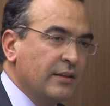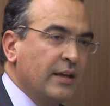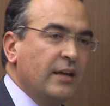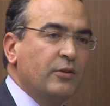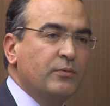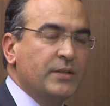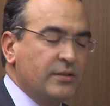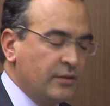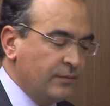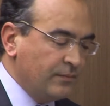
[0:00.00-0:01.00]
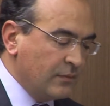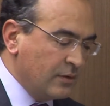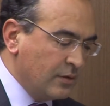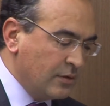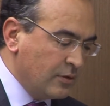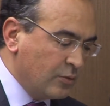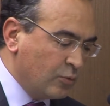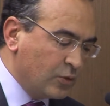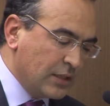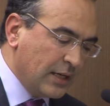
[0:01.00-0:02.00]
The AU mission
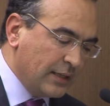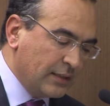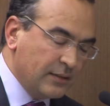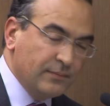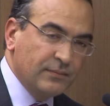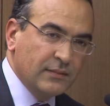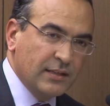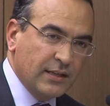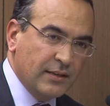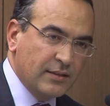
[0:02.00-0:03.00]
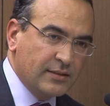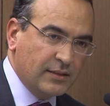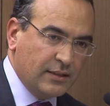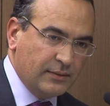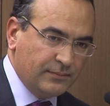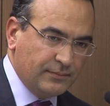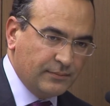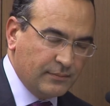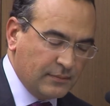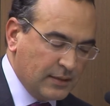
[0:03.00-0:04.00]
would like, in this regard,
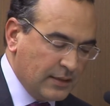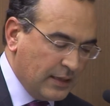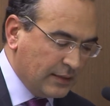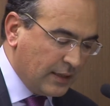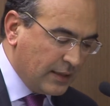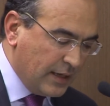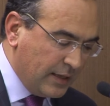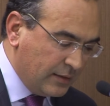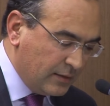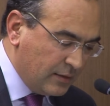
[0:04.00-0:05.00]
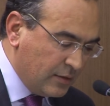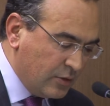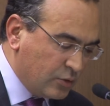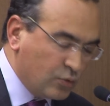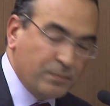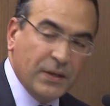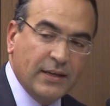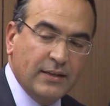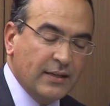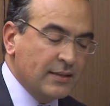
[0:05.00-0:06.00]
and at the end, to
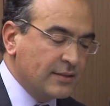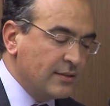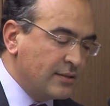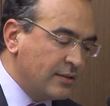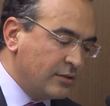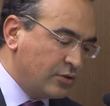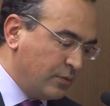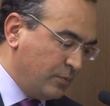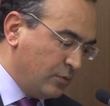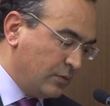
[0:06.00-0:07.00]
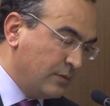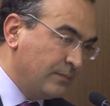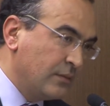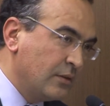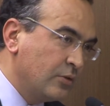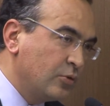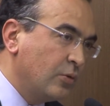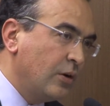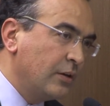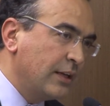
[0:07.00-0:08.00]
pay a sincere tribute
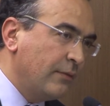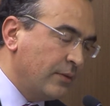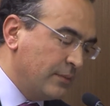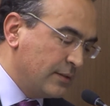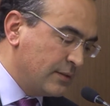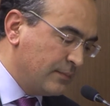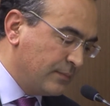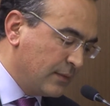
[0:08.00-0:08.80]
to all governments,